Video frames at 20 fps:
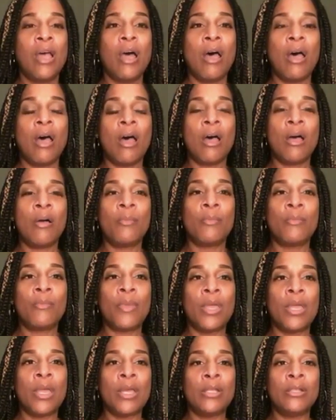
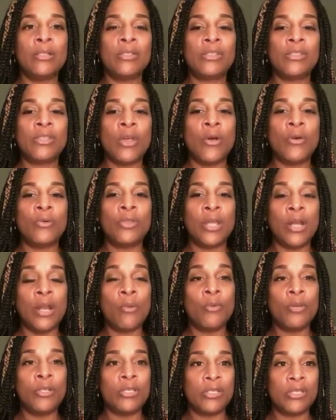And so then I
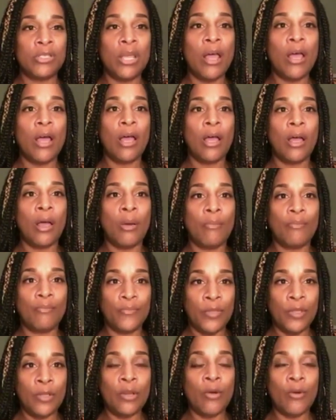went to Tom,
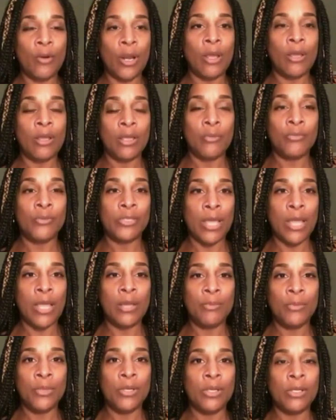and it was
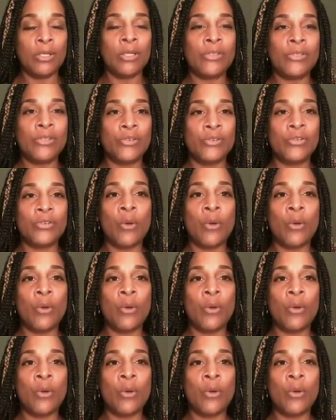8 million listeners.